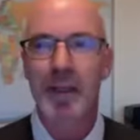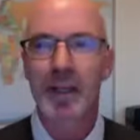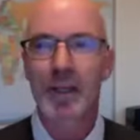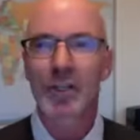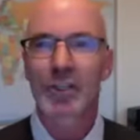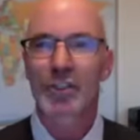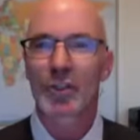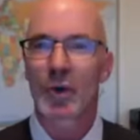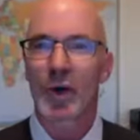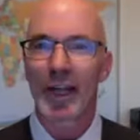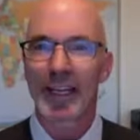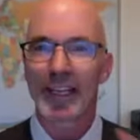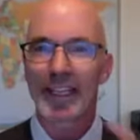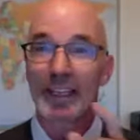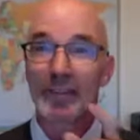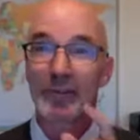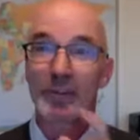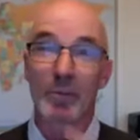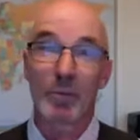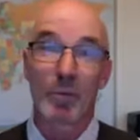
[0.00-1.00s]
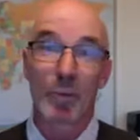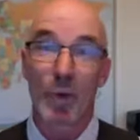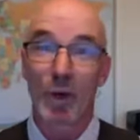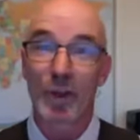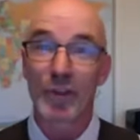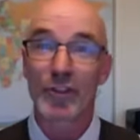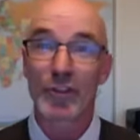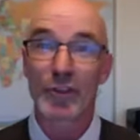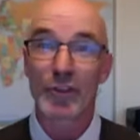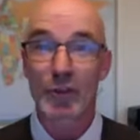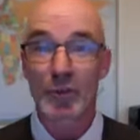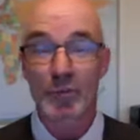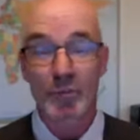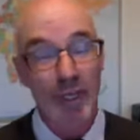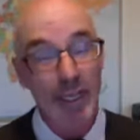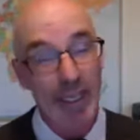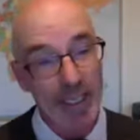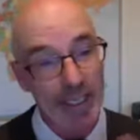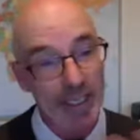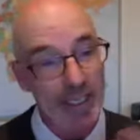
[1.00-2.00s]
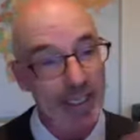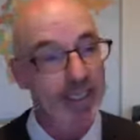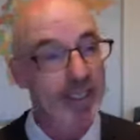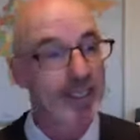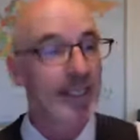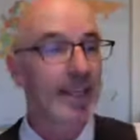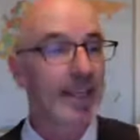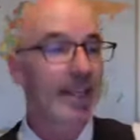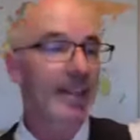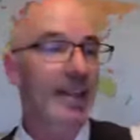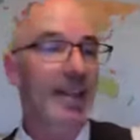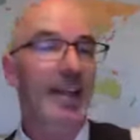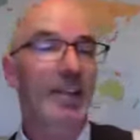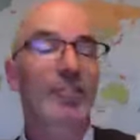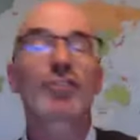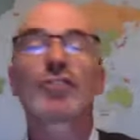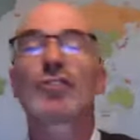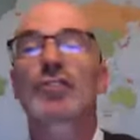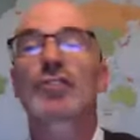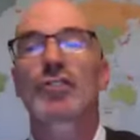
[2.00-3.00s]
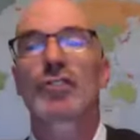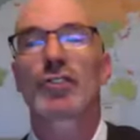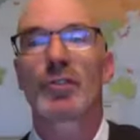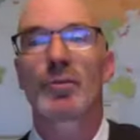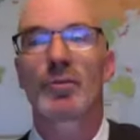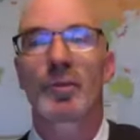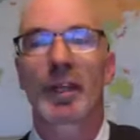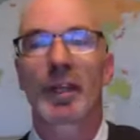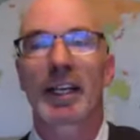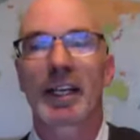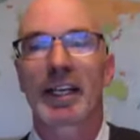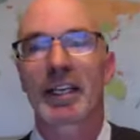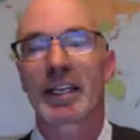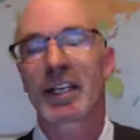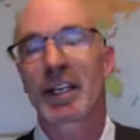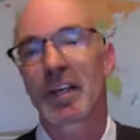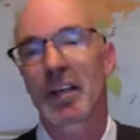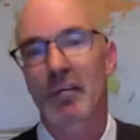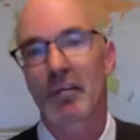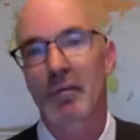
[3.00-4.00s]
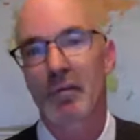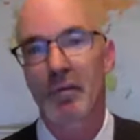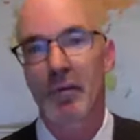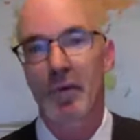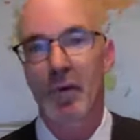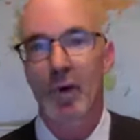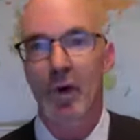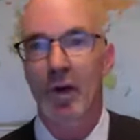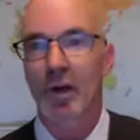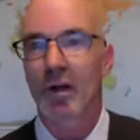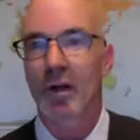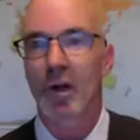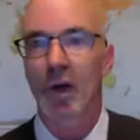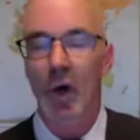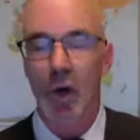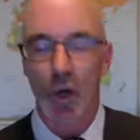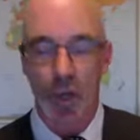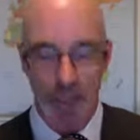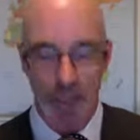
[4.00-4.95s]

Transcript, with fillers: So I give them one Zoom link, and I say, that's your Zoom link for all